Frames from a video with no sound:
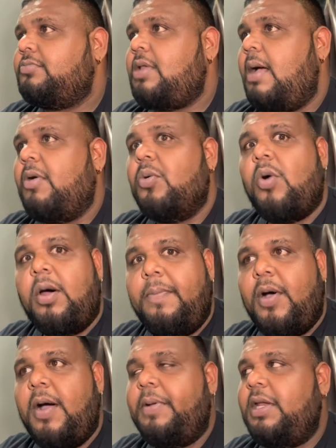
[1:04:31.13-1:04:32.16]
About one
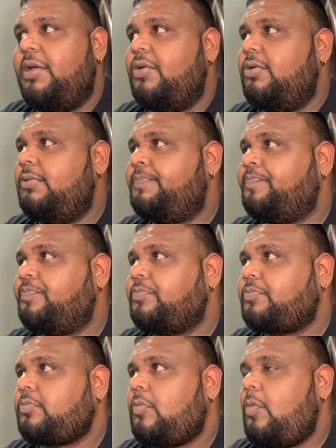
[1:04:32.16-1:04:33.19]
pound of potato.
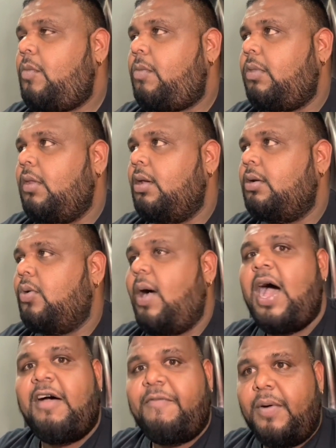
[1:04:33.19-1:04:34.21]
Or
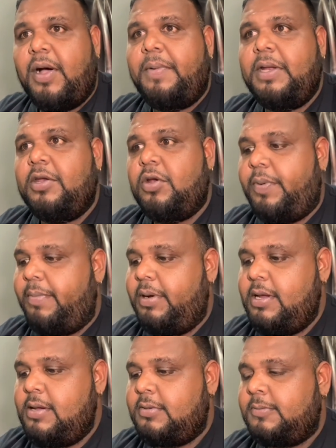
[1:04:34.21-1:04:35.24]
half pound of potato
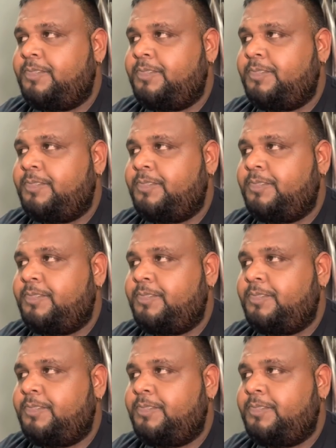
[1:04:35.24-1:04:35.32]
probably.